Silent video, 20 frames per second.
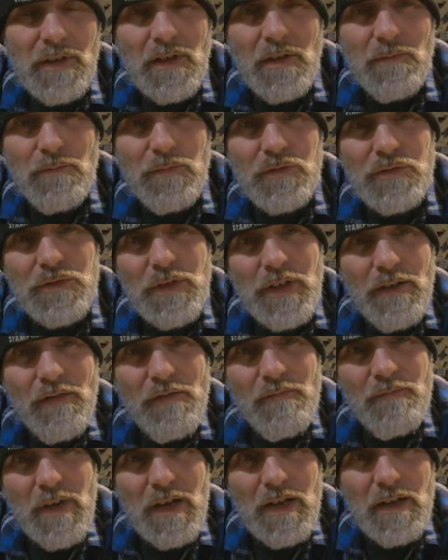a couple
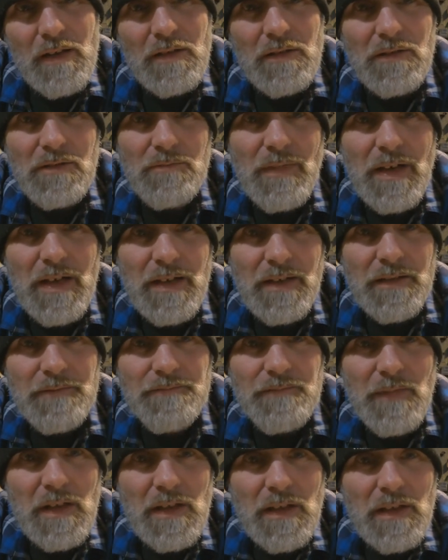tricks to make it a little better.
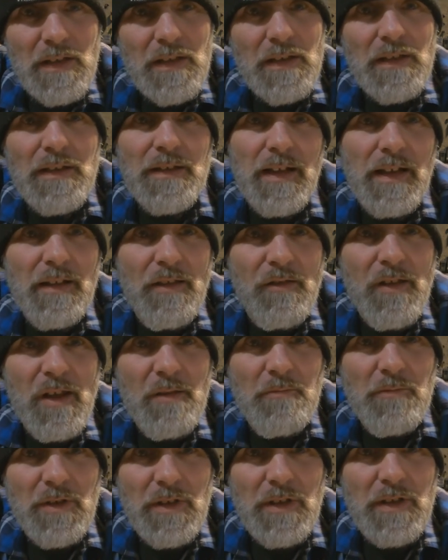That's
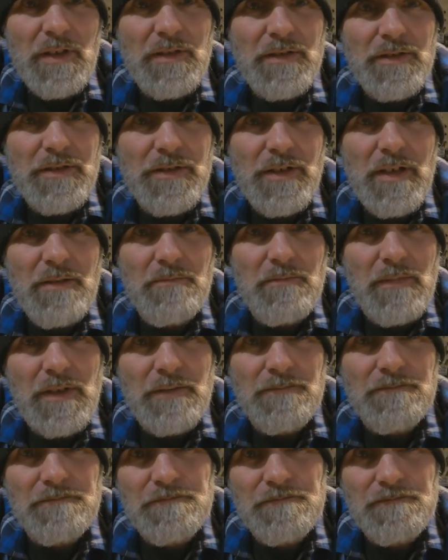same with getting
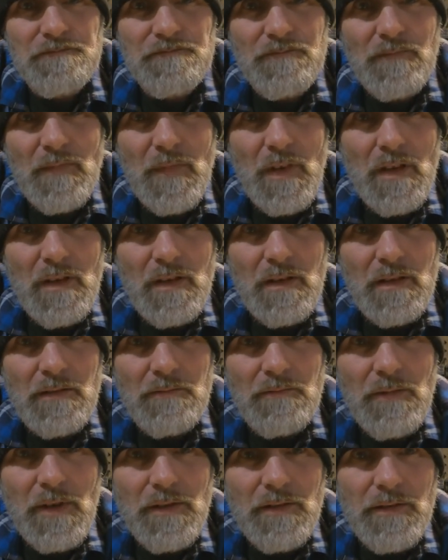treatment,
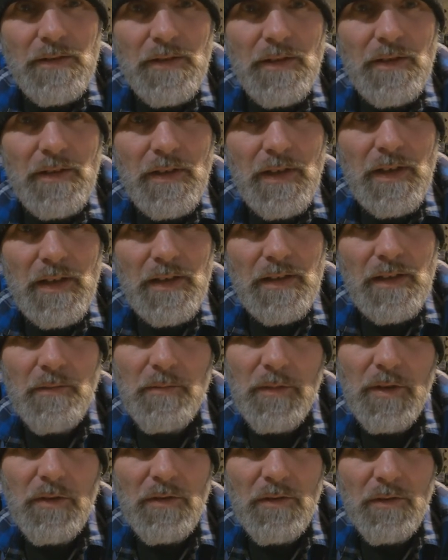whether you're getting
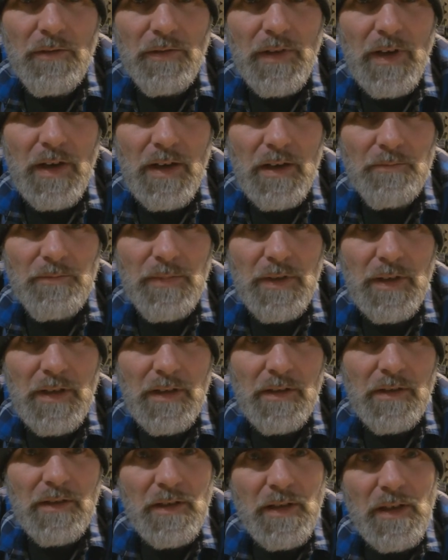
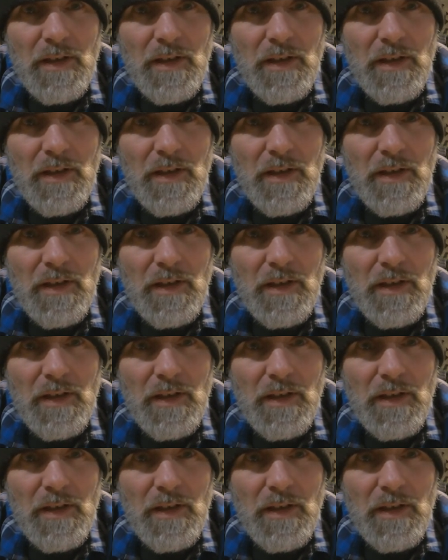immunotherapy or